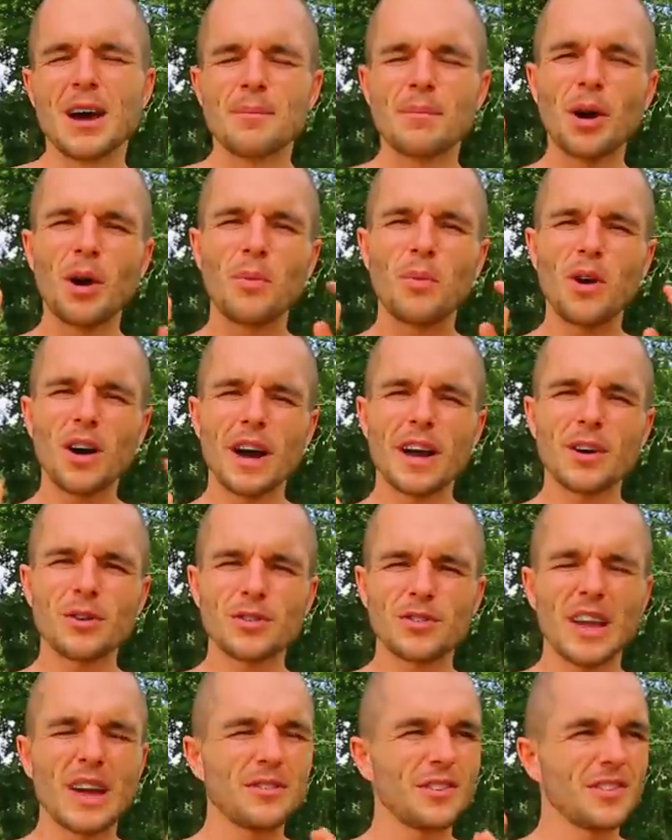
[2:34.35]
But what I
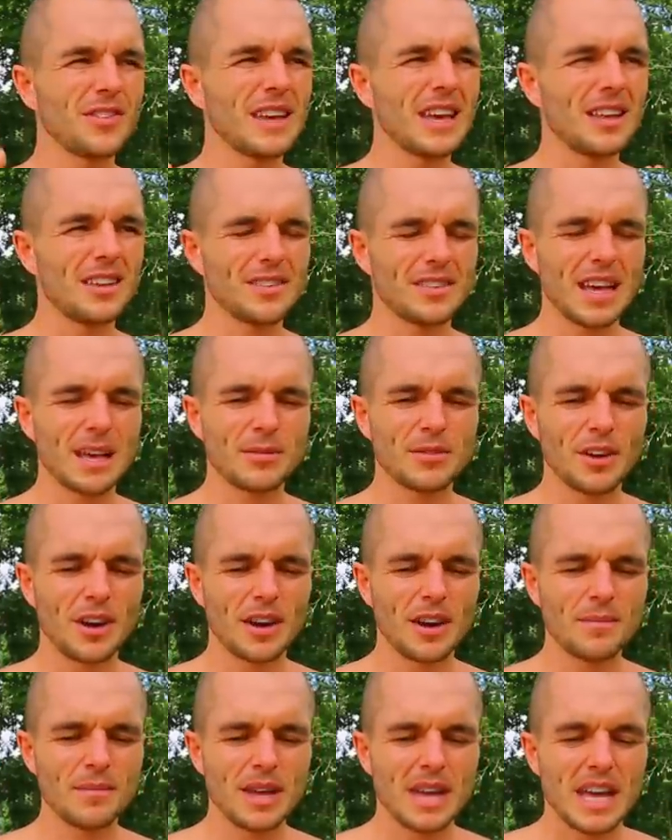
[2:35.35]
also have to say at the same
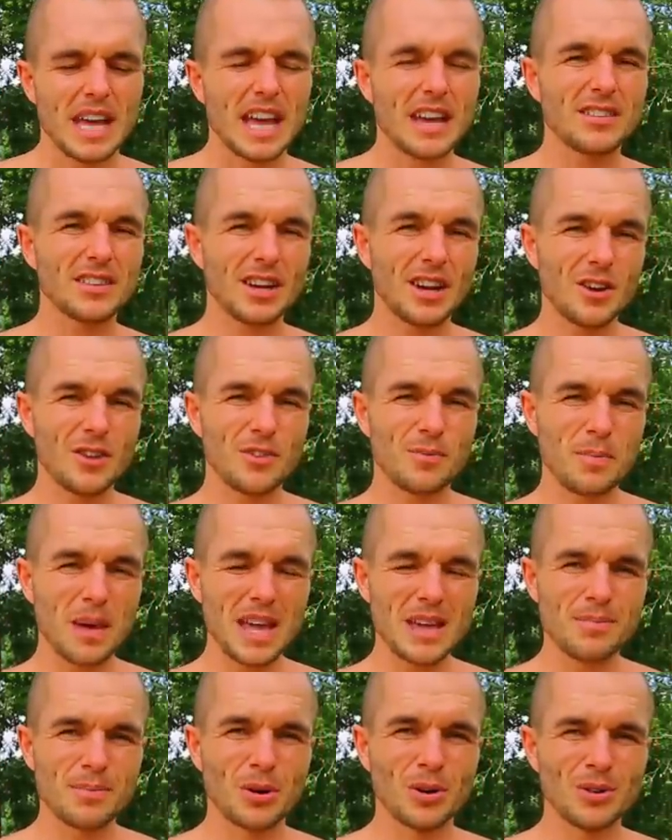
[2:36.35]
time is I know
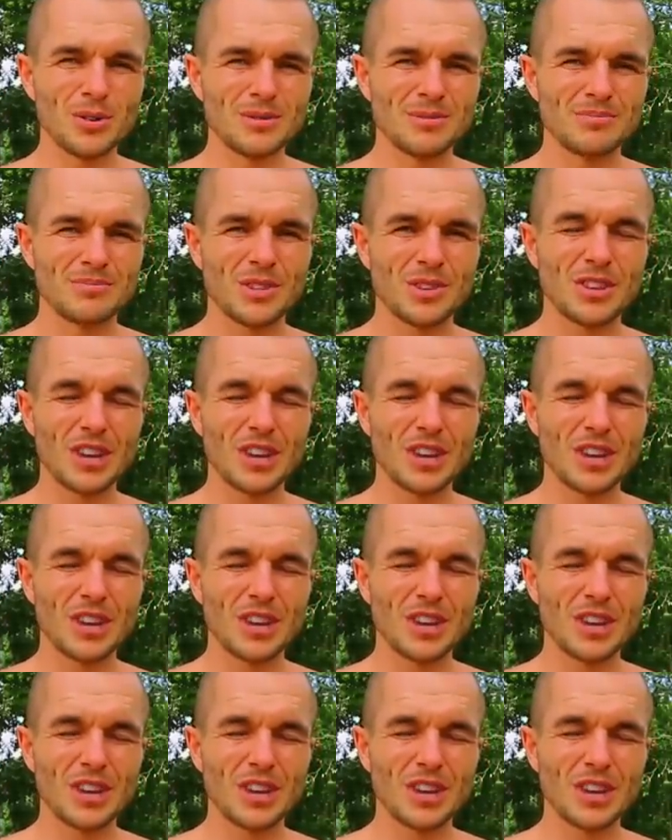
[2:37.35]
people